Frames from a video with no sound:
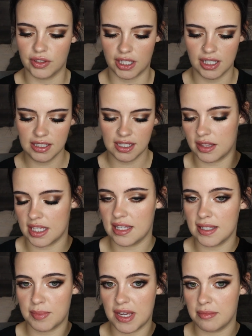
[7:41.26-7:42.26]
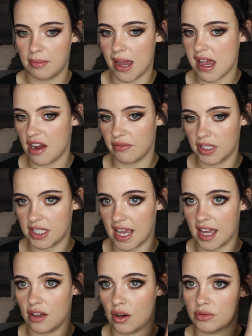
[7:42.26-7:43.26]
Flirt. This has been my
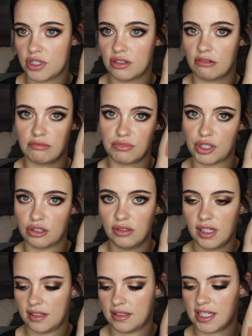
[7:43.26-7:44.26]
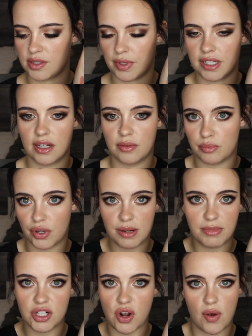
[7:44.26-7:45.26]
everyday go-to nude. This one
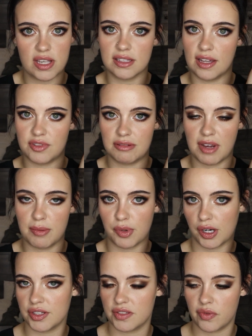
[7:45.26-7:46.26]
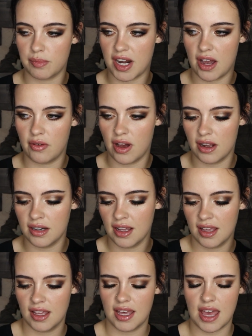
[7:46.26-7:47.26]
pretty much always lives in my purse from now on.
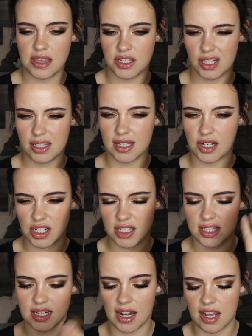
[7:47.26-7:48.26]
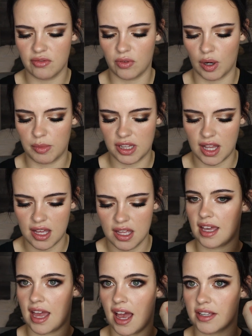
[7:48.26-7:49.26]
It's just such a stunning formula.
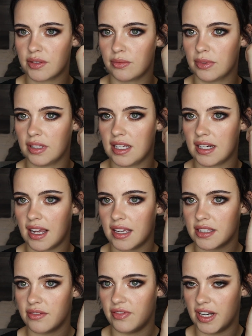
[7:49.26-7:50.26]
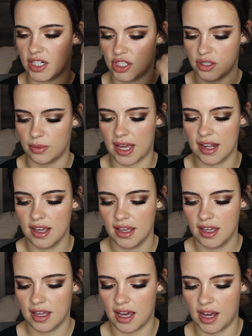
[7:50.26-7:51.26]
It has a really nice finish to it.
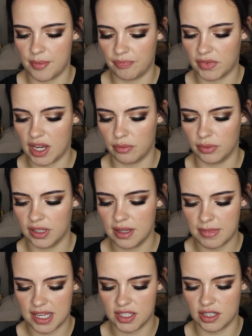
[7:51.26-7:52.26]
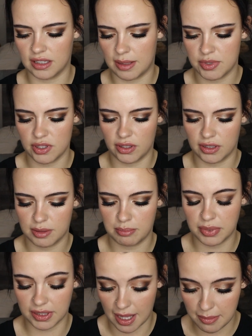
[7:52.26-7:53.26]
Um, it really makes your lips look
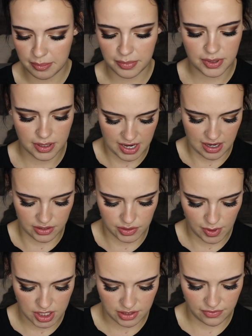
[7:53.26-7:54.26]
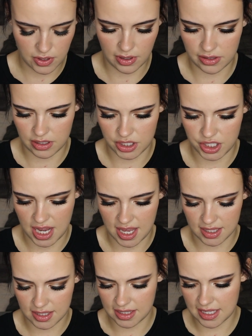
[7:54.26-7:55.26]
plump. Here, I'll swatch a few other
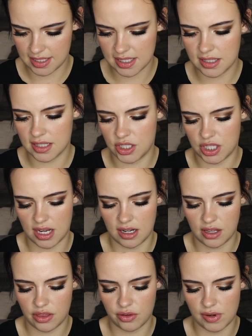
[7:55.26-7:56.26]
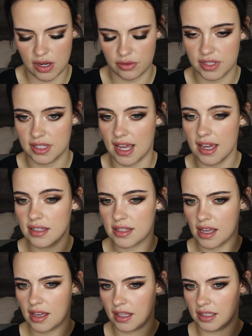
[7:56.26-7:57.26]
shades. This is the shade
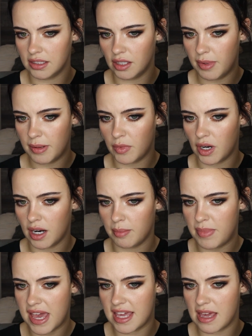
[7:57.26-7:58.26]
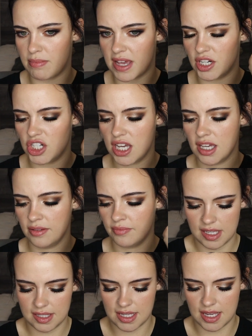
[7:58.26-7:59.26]
306, a little bit more pinky peachy.
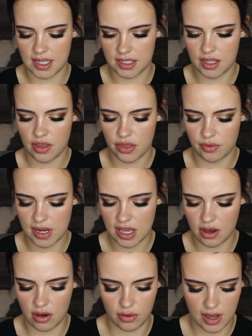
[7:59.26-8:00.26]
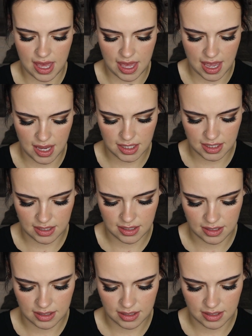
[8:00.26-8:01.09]
This is 308